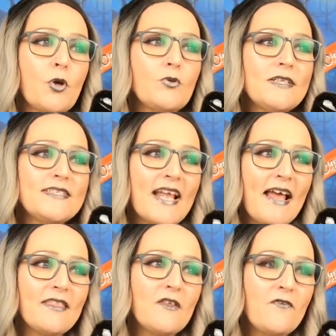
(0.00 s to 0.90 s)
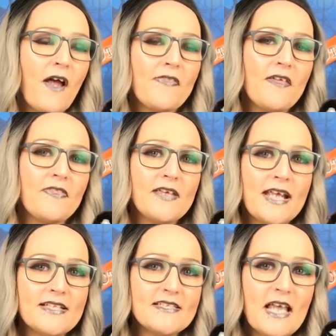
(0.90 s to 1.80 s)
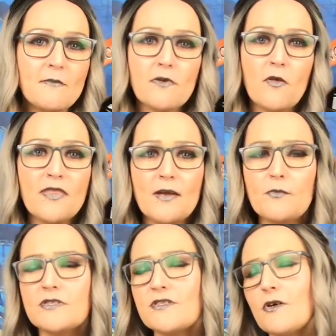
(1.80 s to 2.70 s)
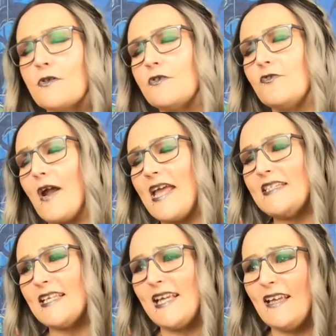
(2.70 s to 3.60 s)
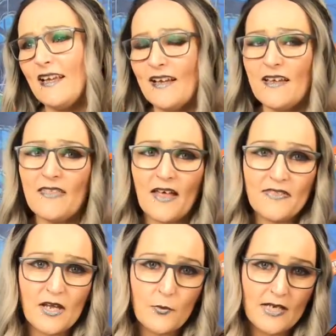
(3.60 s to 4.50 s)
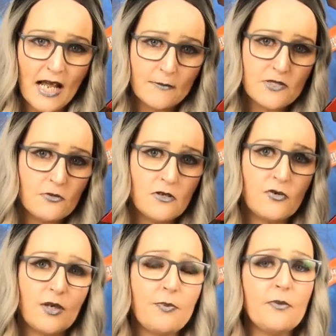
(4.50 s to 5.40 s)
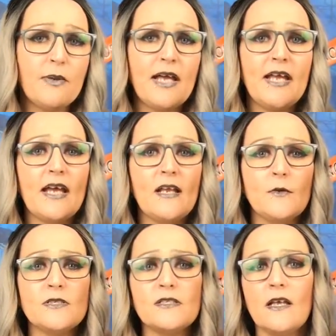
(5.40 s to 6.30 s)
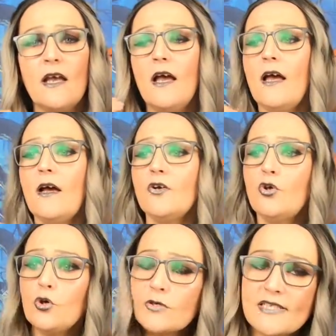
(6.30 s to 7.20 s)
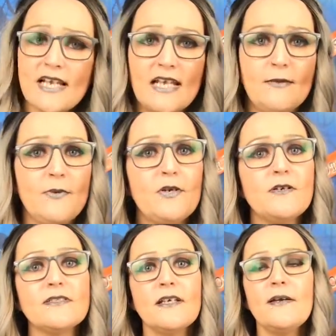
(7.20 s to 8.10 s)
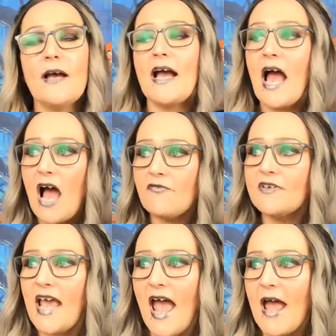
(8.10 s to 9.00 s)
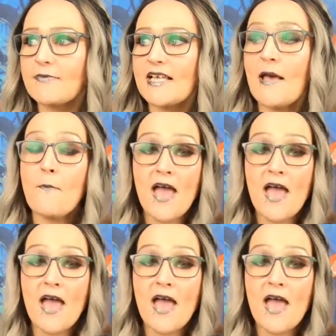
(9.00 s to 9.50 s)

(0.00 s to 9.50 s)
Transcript: understand the fact that the instep on them was so crazy that they would absolutely cripple me. And I was gutted because I have kept a